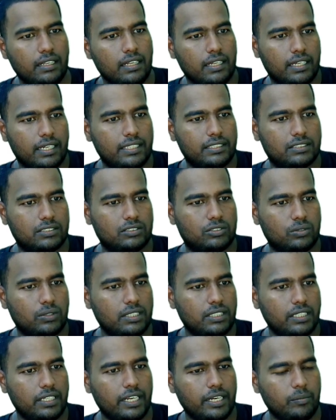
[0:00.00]
it's
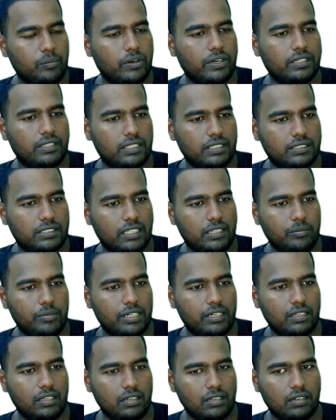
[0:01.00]
29.3
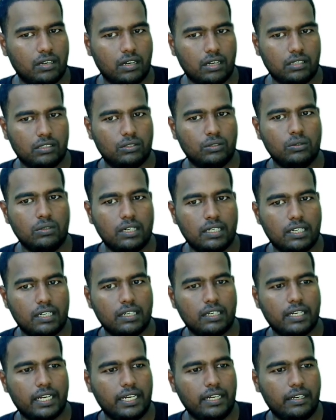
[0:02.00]
centimeter or
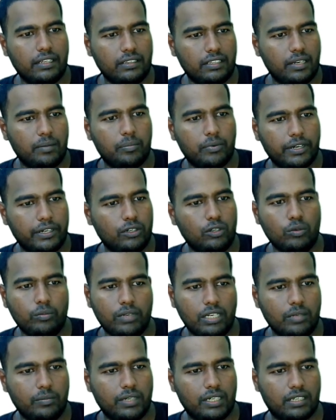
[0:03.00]
293.2
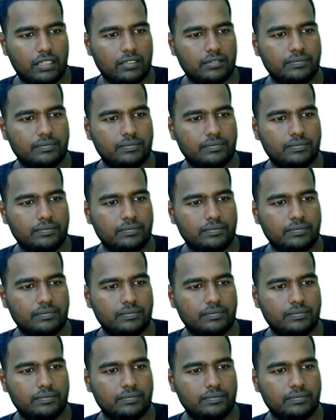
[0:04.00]
millimeter.